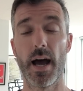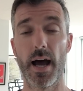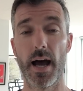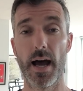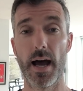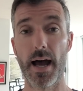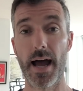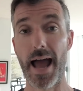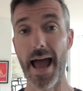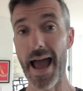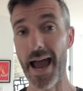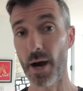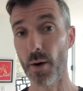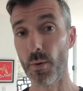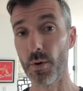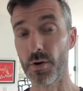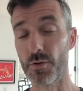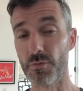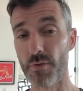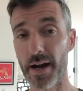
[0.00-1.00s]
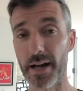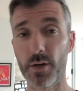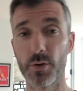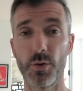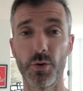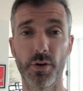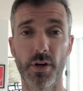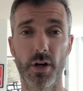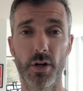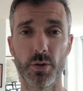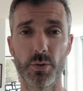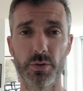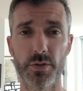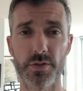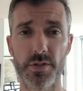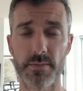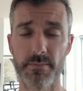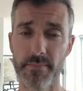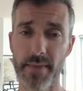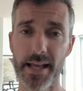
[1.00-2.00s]
hour record
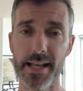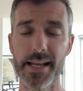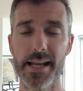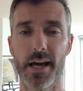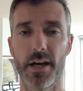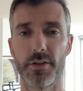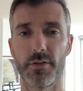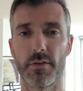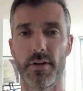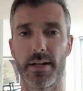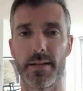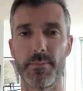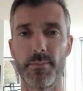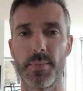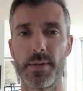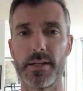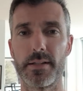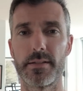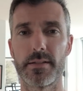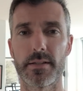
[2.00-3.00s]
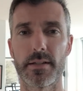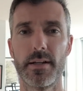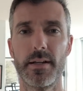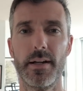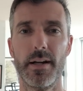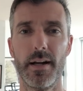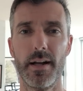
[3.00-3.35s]
holders, and many other Olympians.